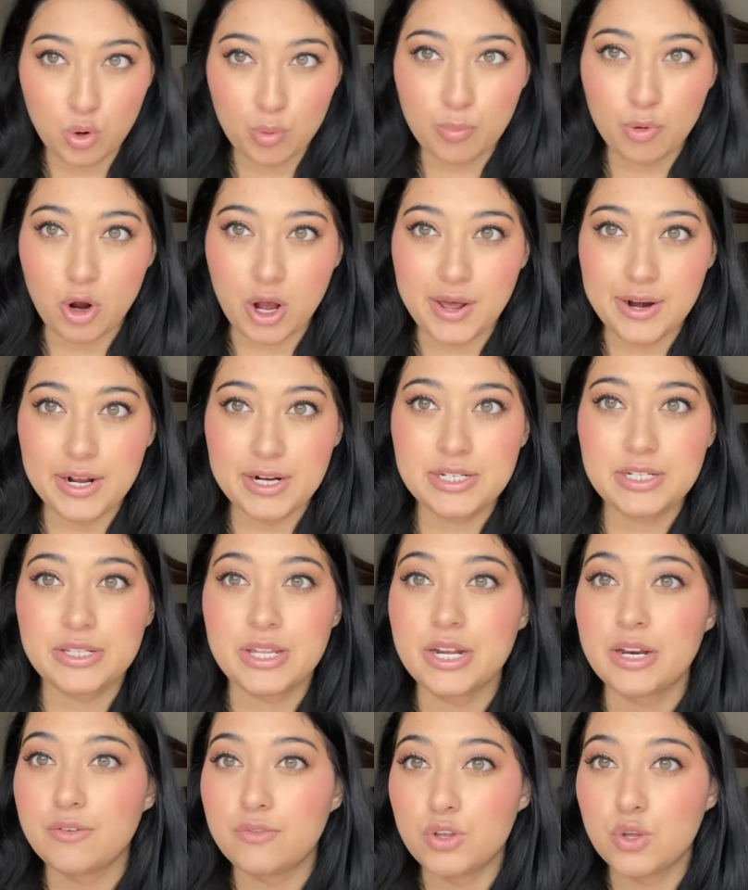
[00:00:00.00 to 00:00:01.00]
product
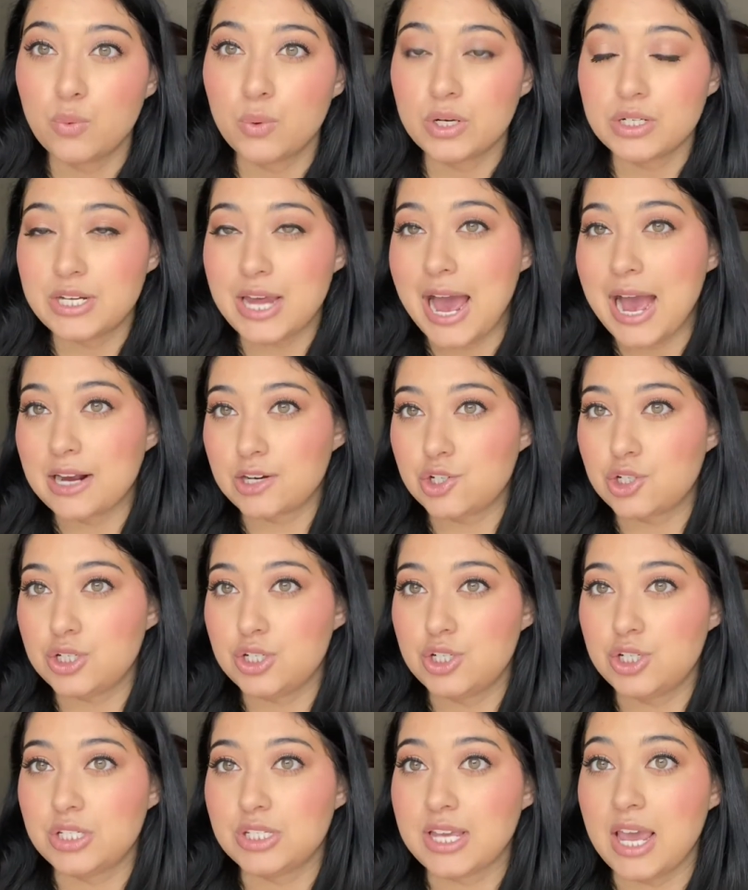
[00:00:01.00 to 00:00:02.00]
than if you were to actually
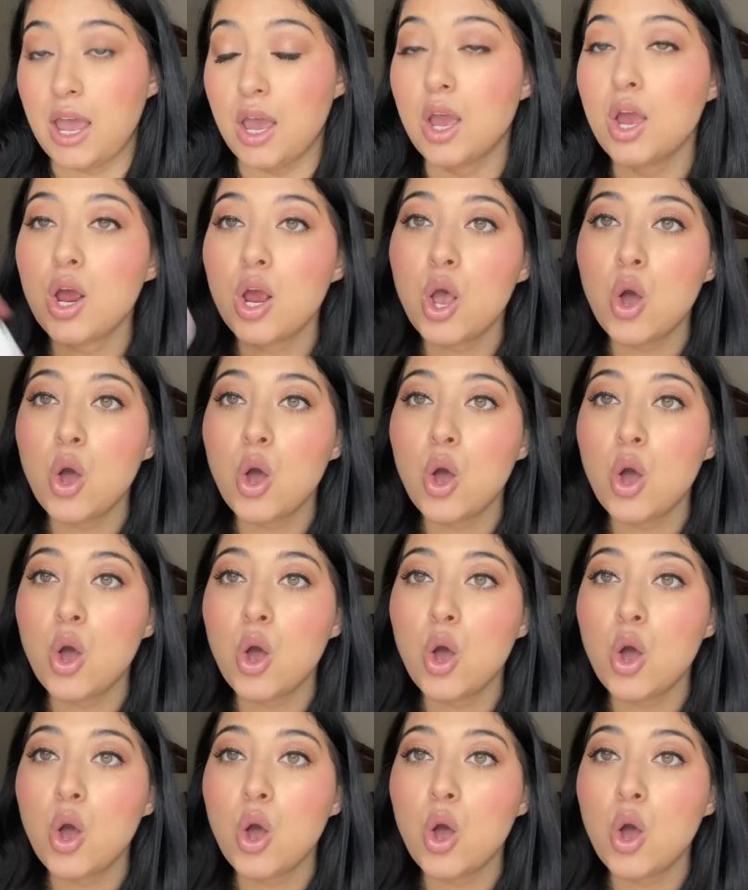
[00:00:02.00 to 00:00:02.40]
just get